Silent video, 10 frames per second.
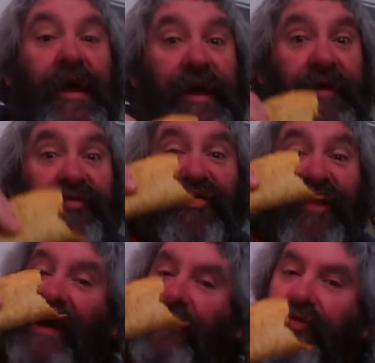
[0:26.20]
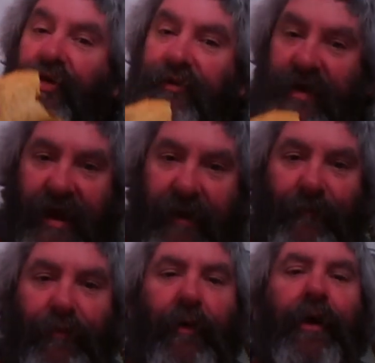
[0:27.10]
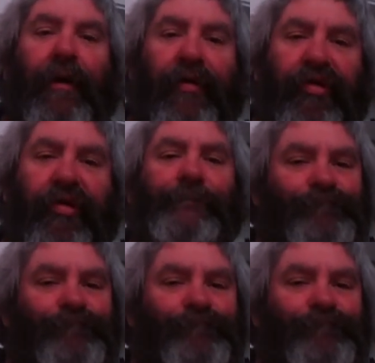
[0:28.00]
It's Taco Sunday for us.